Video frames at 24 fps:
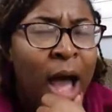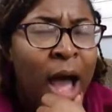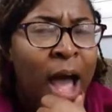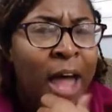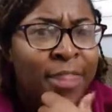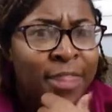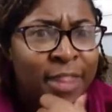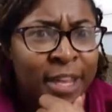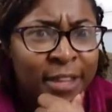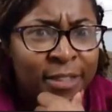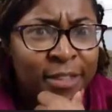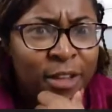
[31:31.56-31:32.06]

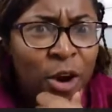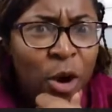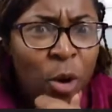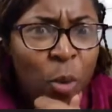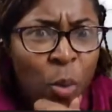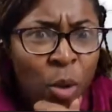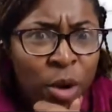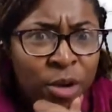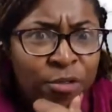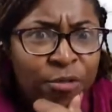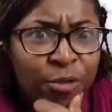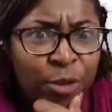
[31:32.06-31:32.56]
think there are
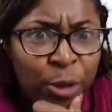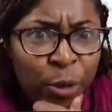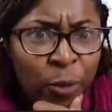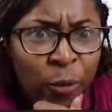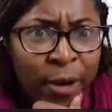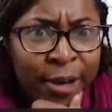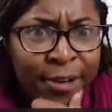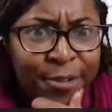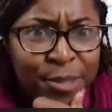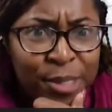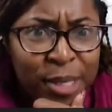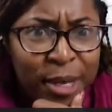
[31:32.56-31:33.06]
wonderful
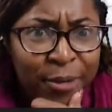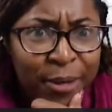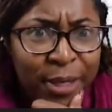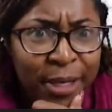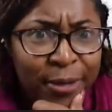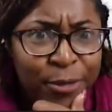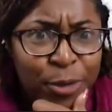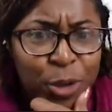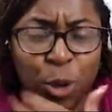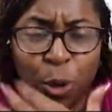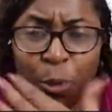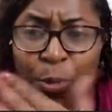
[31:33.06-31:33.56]
lawyers out
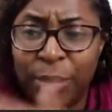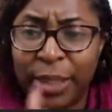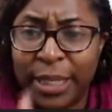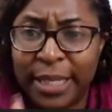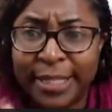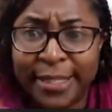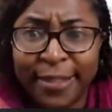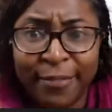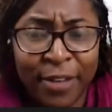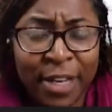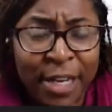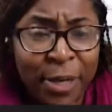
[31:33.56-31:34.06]
here. So
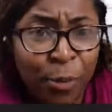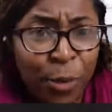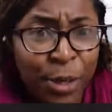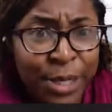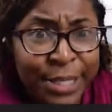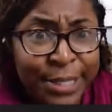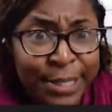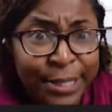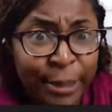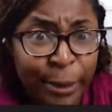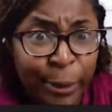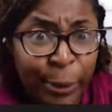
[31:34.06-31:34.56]
please, if anyone
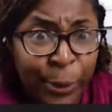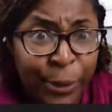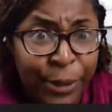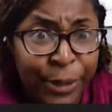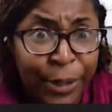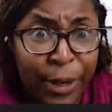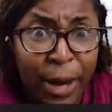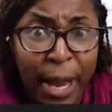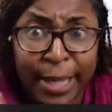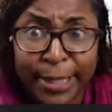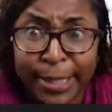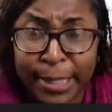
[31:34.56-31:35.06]
is a
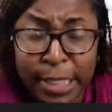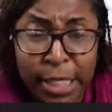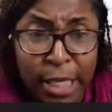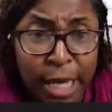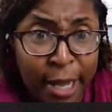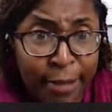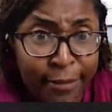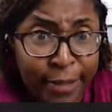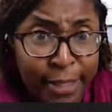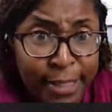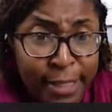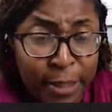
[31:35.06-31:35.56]
lawyer, has a
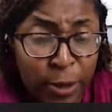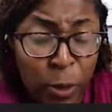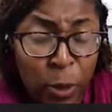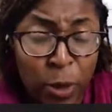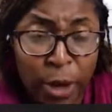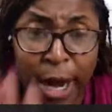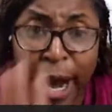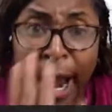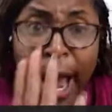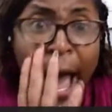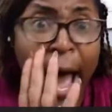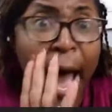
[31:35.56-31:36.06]
child that's a
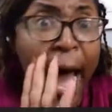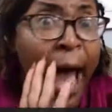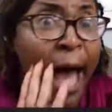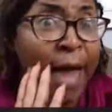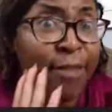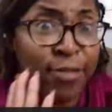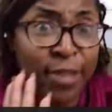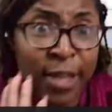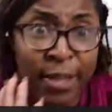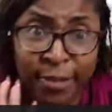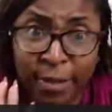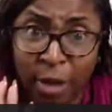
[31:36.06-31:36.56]
lawyer, I
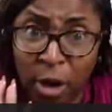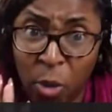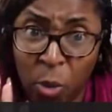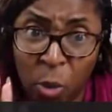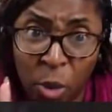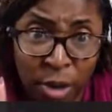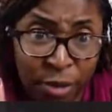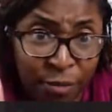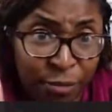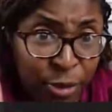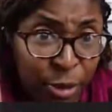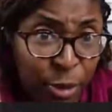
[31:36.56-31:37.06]
think there are
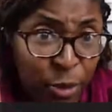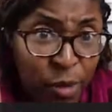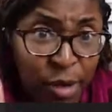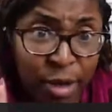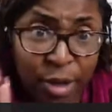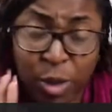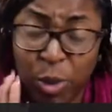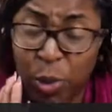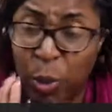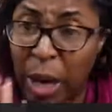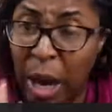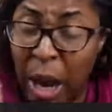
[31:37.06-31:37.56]
wonderful
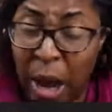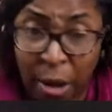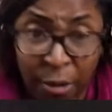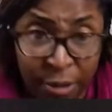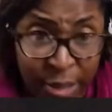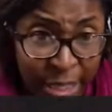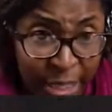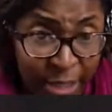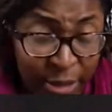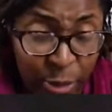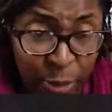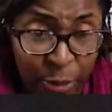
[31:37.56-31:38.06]
lawyers. We all
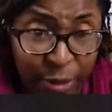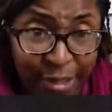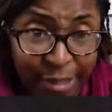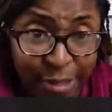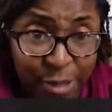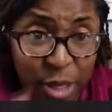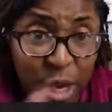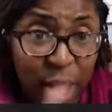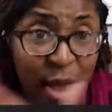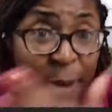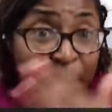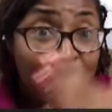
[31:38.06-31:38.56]
need
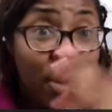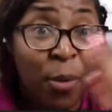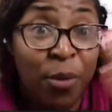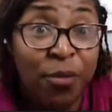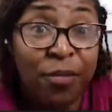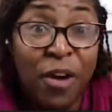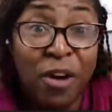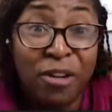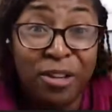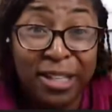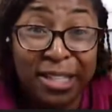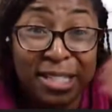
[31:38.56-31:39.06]
lawyers, but we've
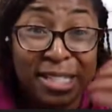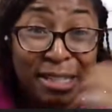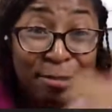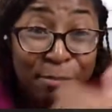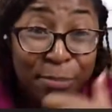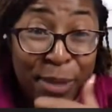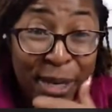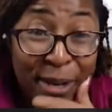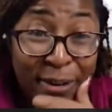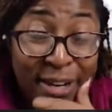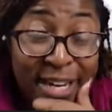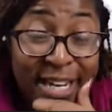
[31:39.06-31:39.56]
all
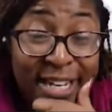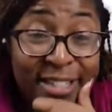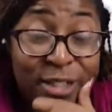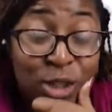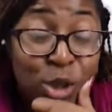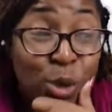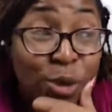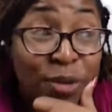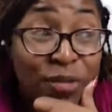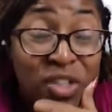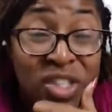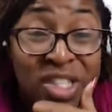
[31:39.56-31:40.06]
experienced
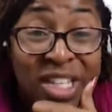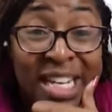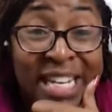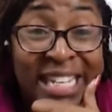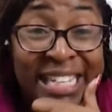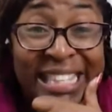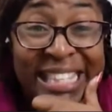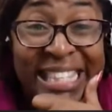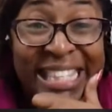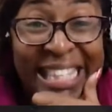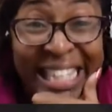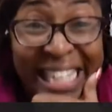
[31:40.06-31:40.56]
or
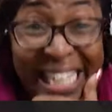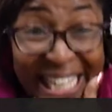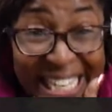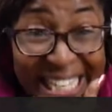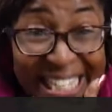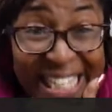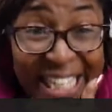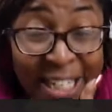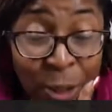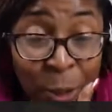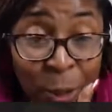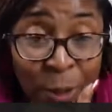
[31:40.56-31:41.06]
seen
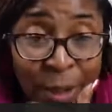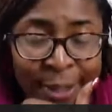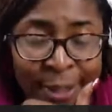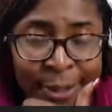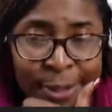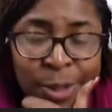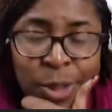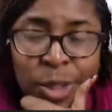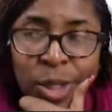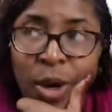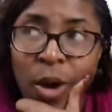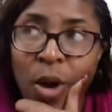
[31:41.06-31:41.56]
sleazy
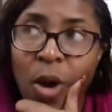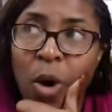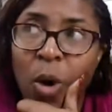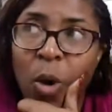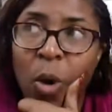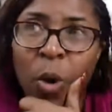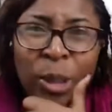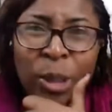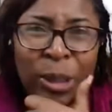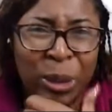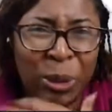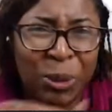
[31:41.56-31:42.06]
lawyers
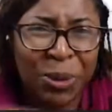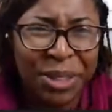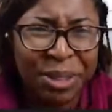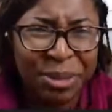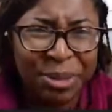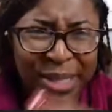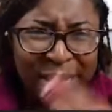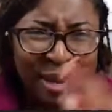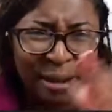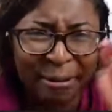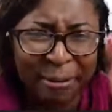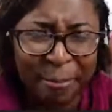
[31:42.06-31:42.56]
or
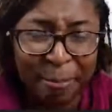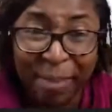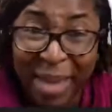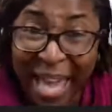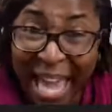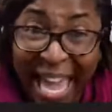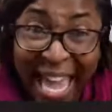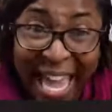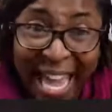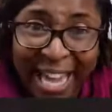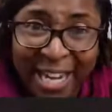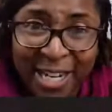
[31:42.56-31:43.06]
lawyers that are
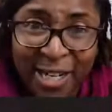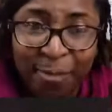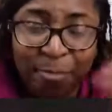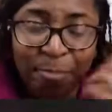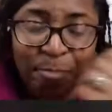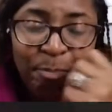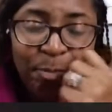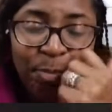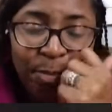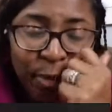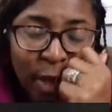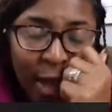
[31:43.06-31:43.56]
bad.
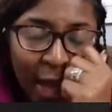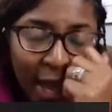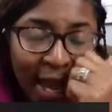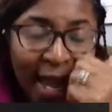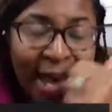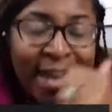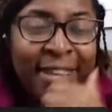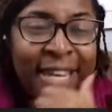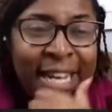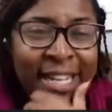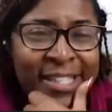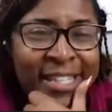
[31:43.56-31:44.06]

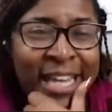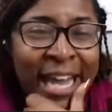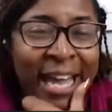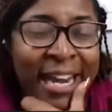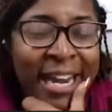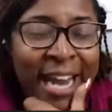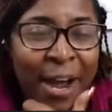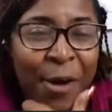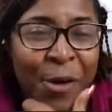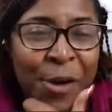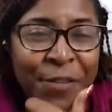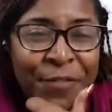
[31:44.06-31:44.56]
And that's kind
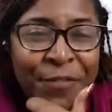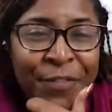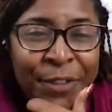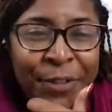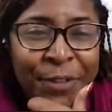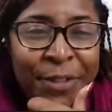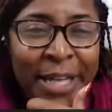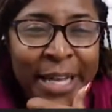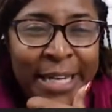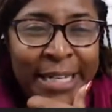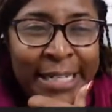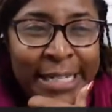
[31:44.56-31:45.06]
of how I feel
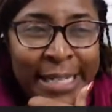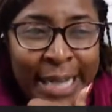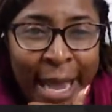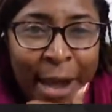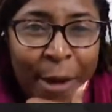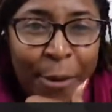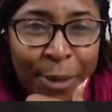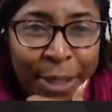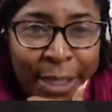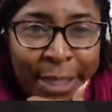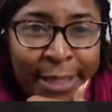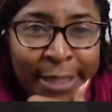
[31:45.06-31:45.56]
that
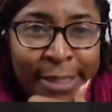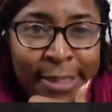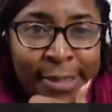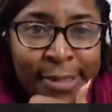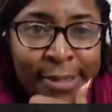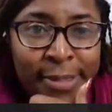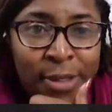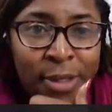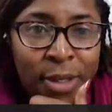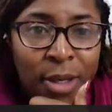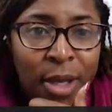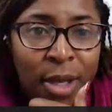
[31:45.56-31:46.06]
doubt is.